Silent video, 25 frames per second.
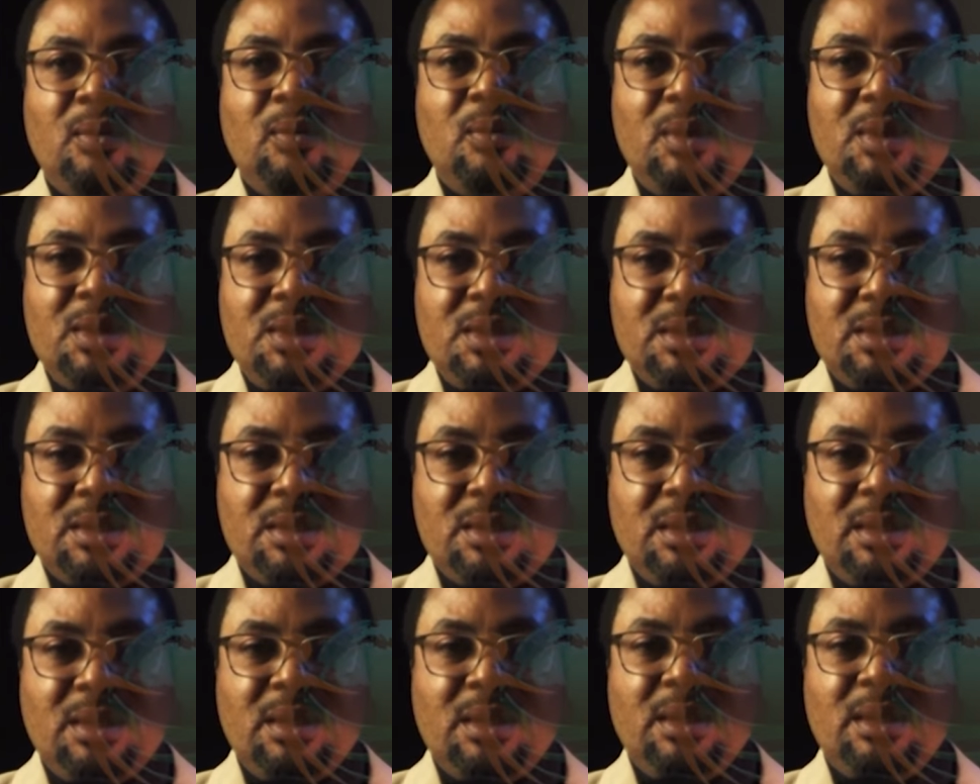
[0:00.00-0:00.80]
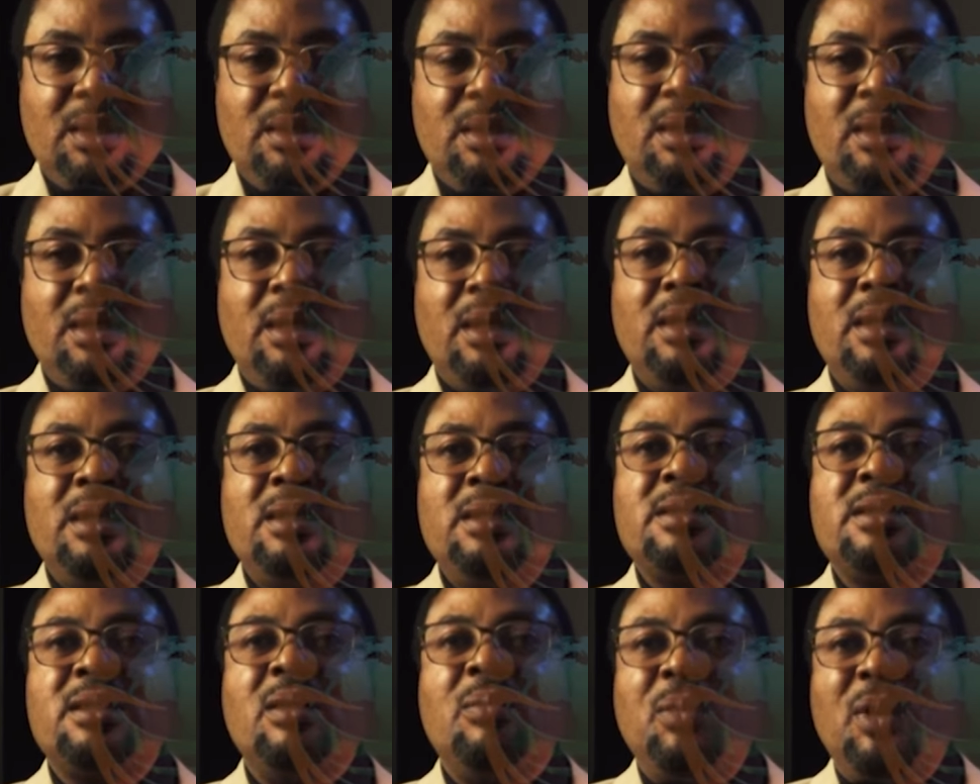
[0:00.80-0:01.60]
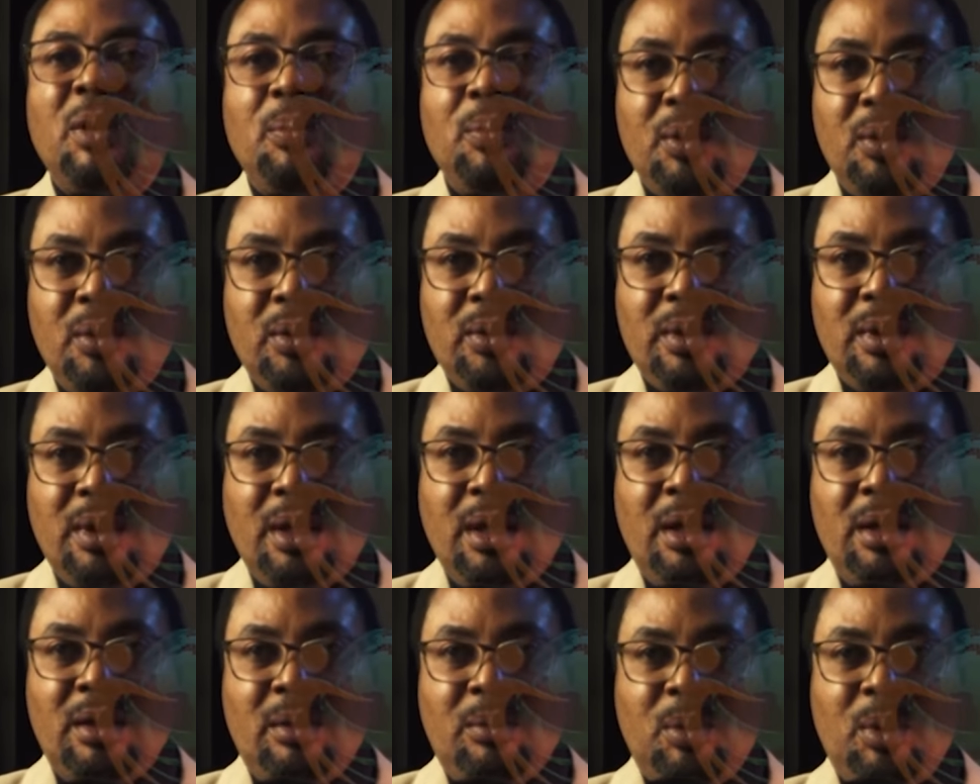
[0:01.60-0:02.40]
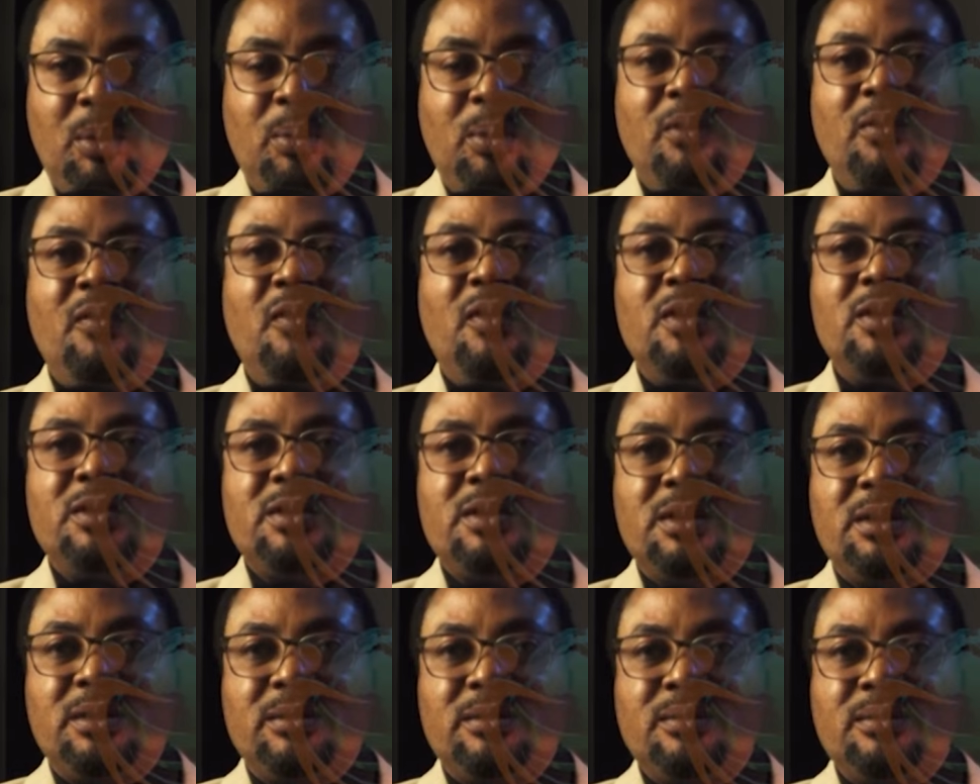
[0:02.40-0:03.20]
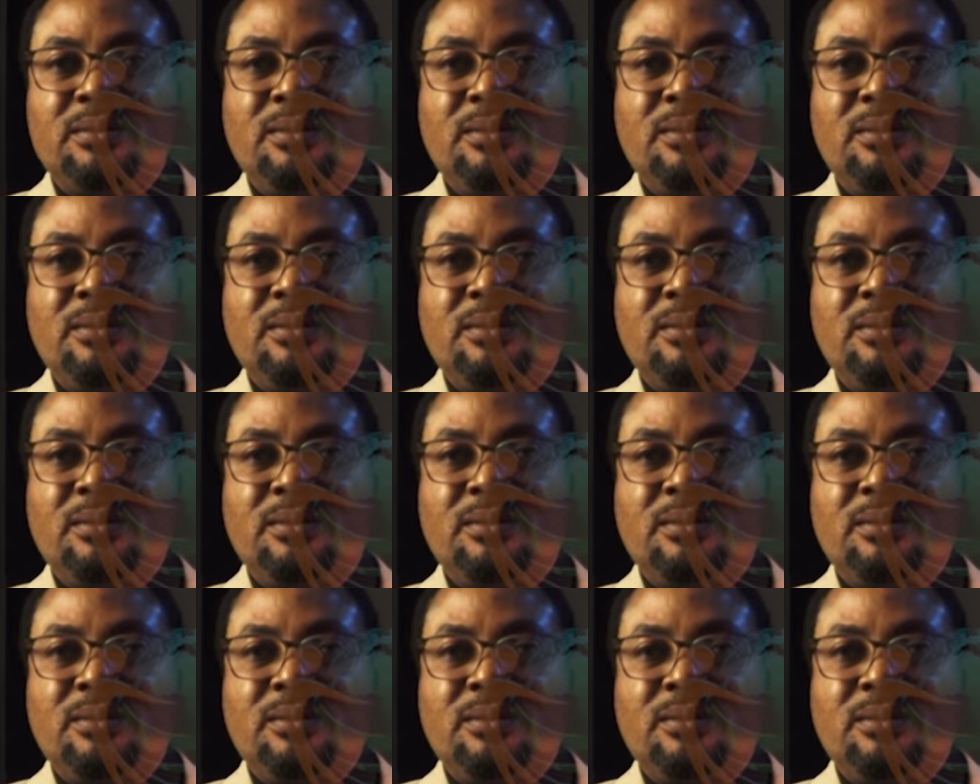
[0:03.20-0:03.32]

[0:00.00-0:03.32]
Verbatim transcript: which is the people and people first.